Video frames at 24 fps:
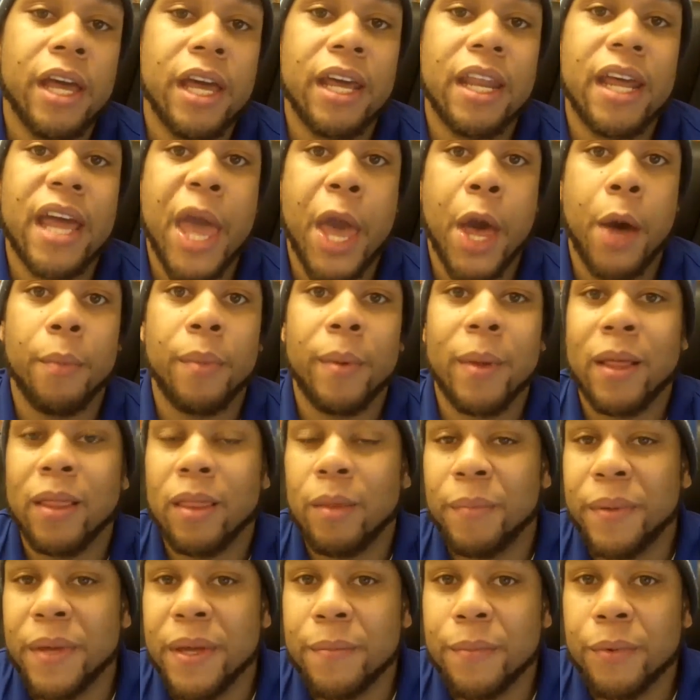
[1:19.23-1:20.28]
help
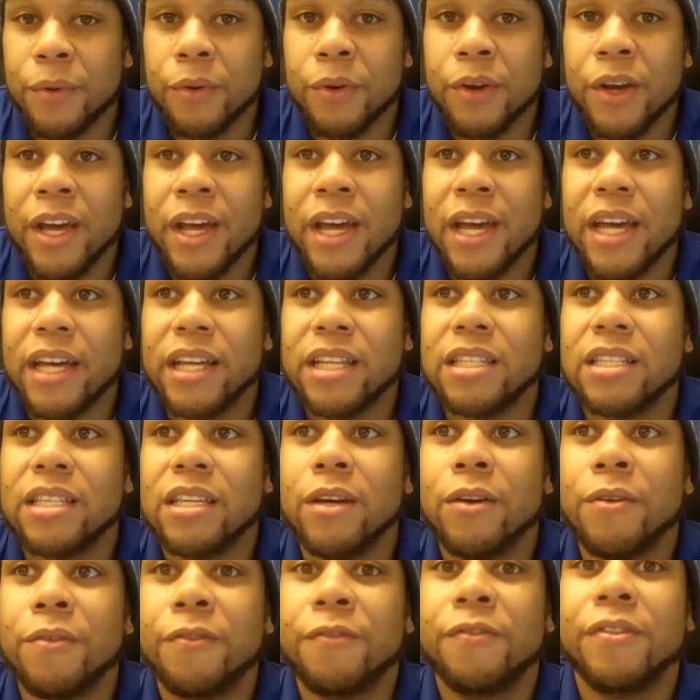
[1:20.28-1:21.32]
other people, is
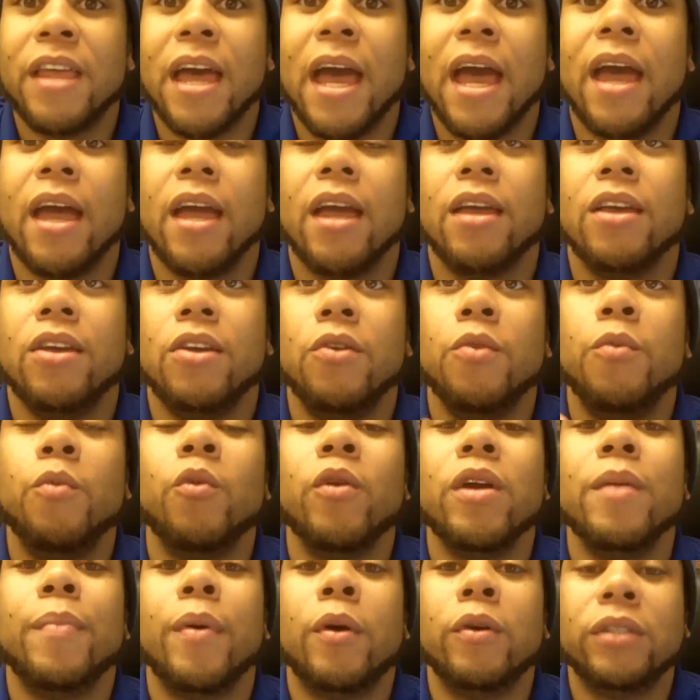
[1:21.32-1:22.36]
if that you
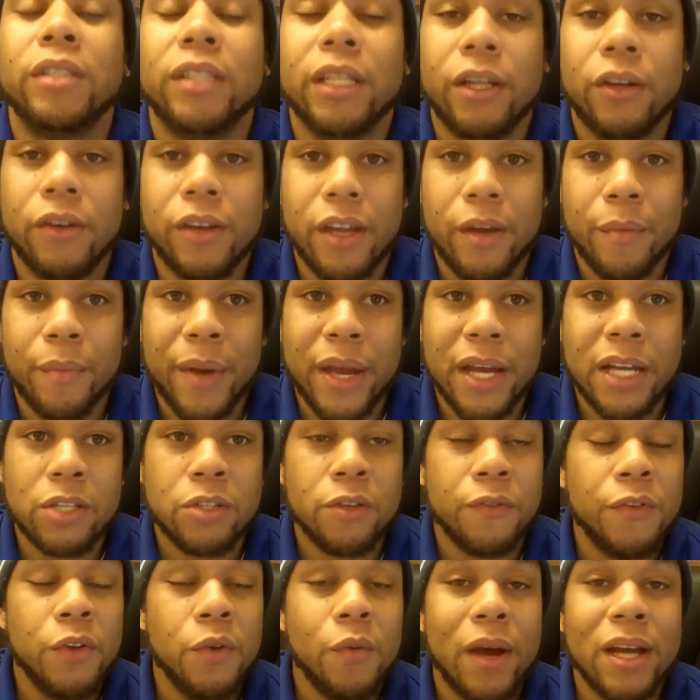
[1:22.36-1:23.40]
repost it on your page.
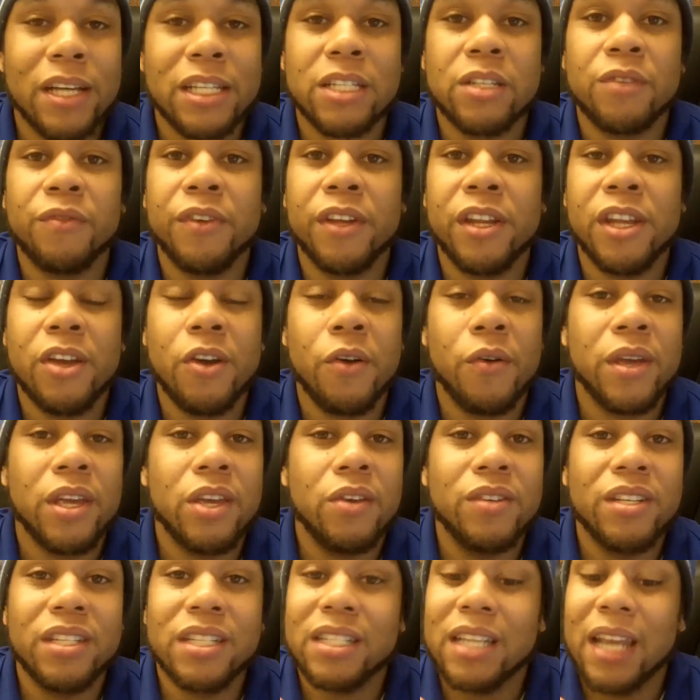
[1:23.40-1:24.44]
So if you watch this video and
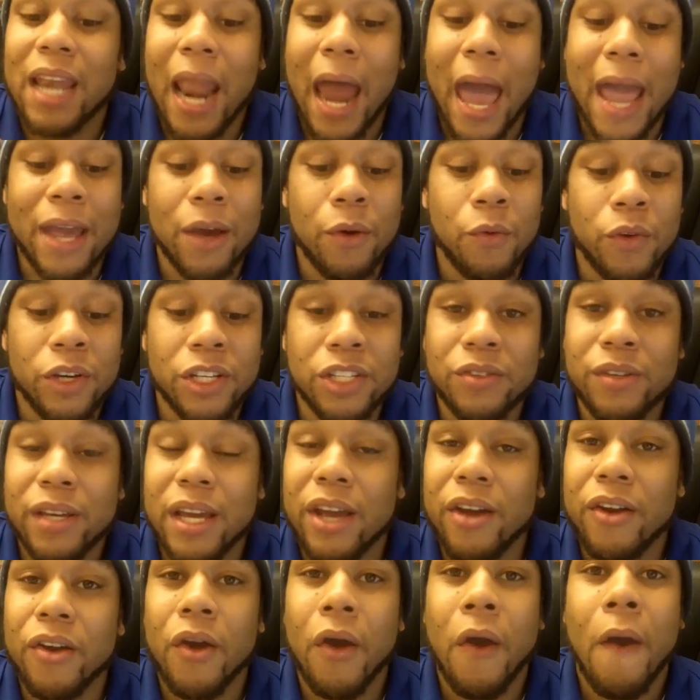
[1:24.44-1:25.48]
you just like what you
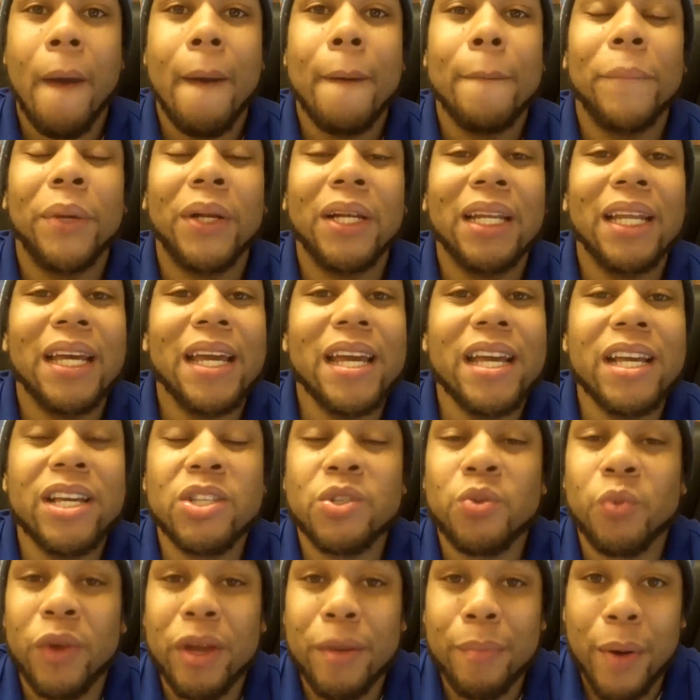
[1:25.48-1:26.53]
hear,
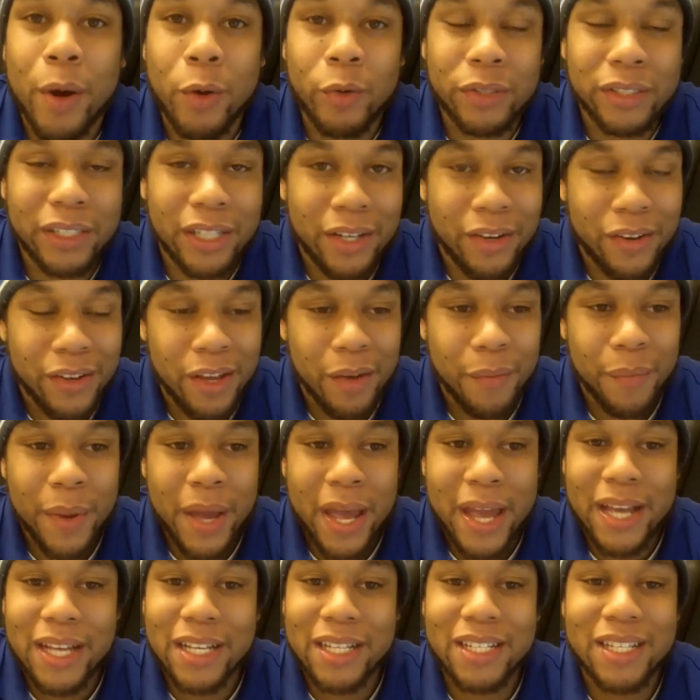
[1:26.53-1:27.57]
please repost it on your
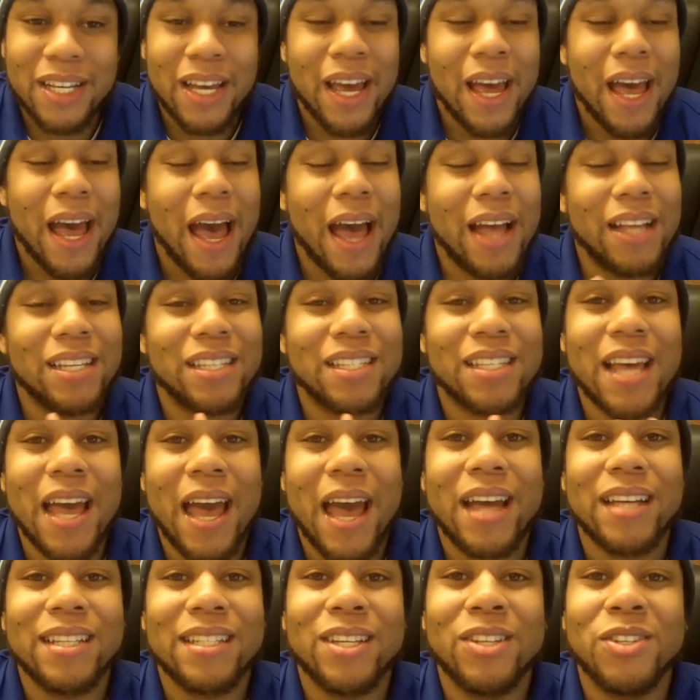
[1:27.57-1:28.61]
page. I just
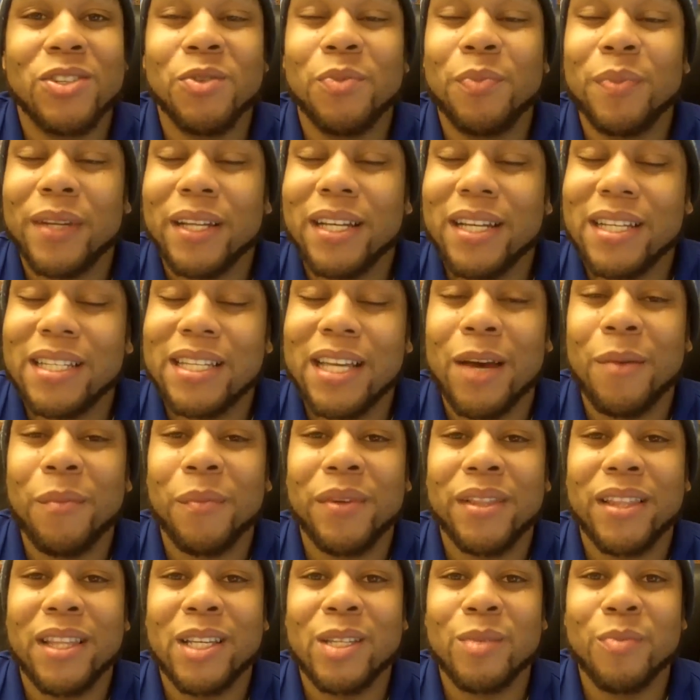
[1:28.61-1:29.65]
ask that you please help
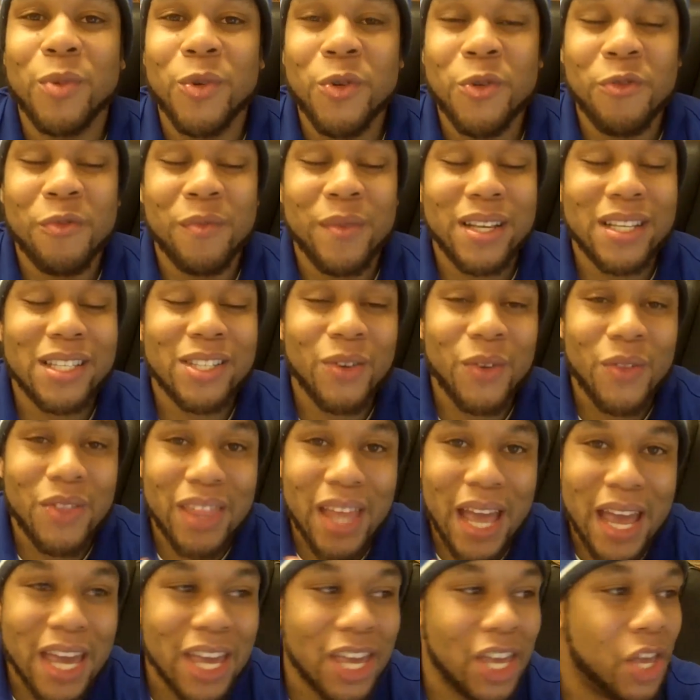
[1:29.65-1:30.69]
with this movement. So
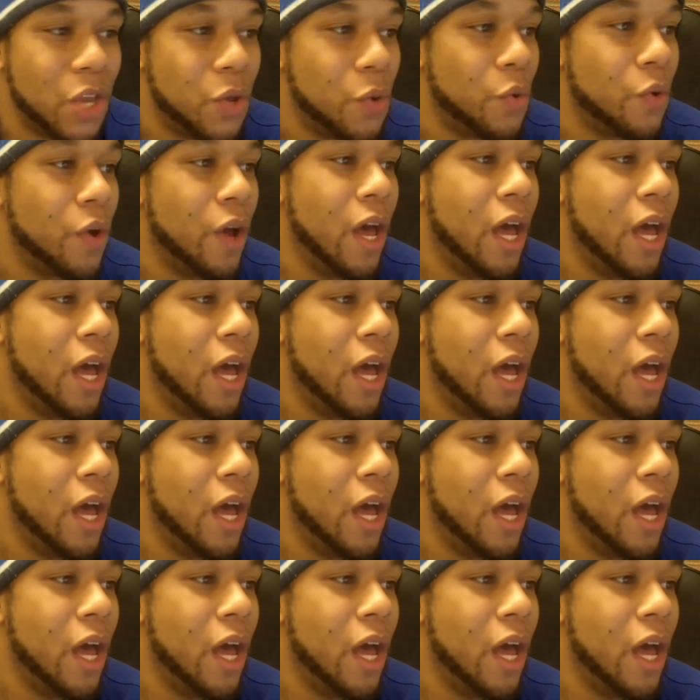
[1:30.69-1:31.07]
thank you.